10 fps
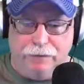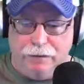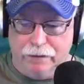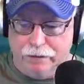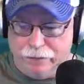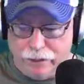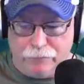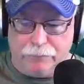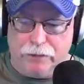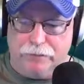at
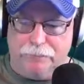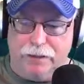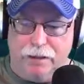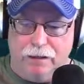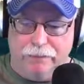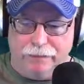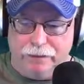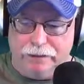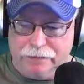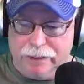another brush pile
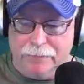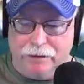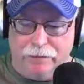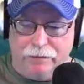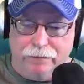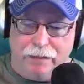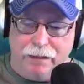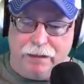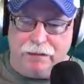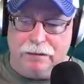in that same area of the
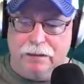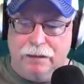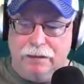lake